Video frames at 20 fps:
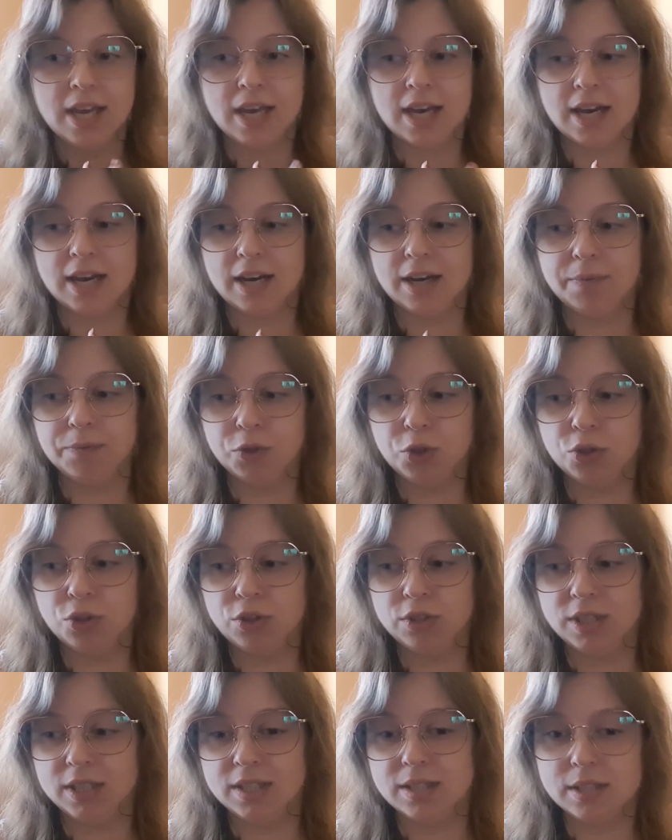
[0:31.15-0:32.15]
You
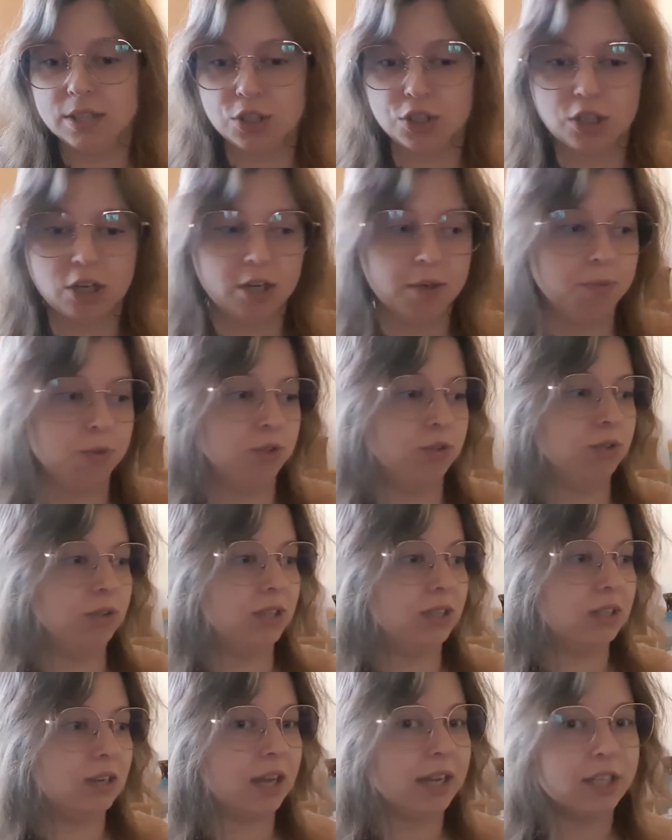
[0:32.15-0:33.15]
don't need C#, you don't
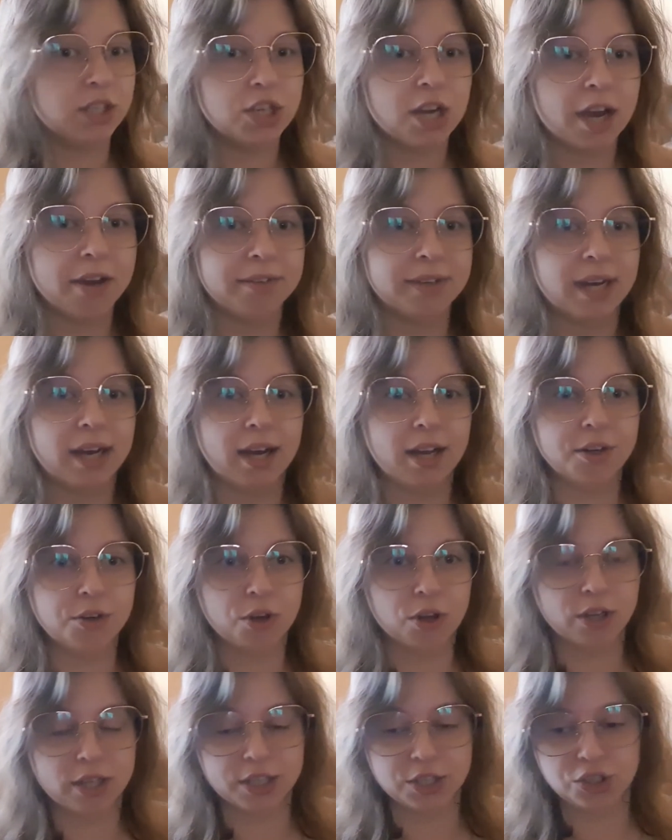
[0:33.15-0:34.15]
need like Java
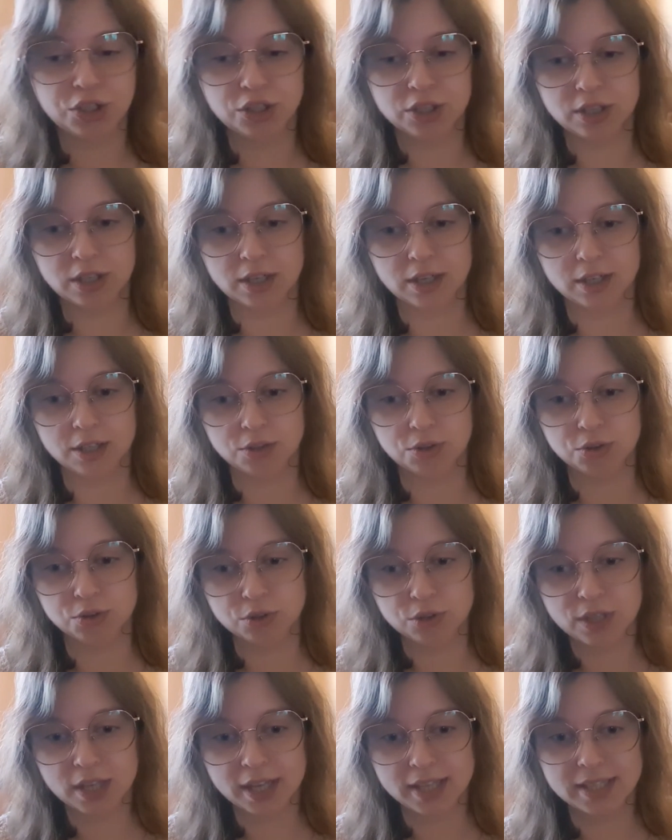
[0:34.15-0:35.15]
knowledge to
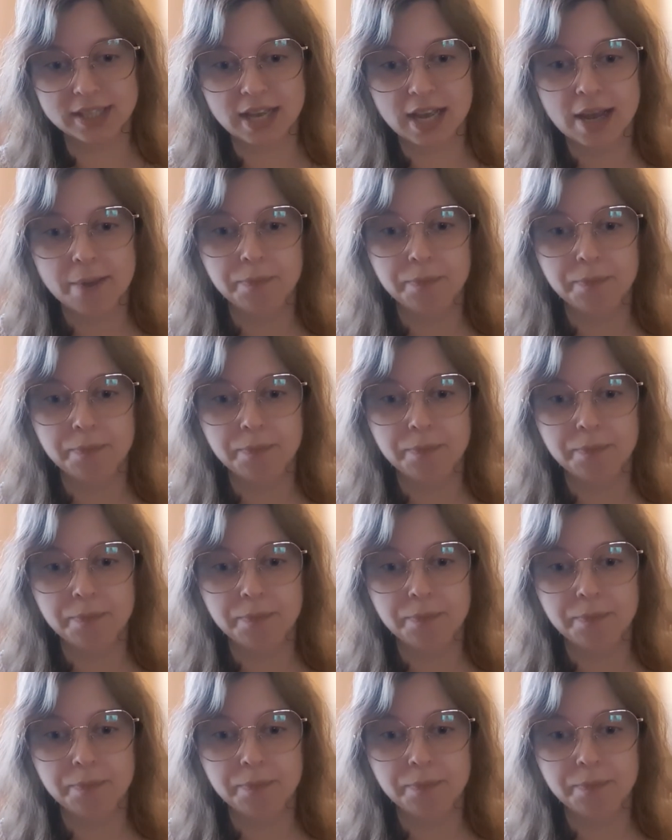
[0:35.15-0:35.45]
do this.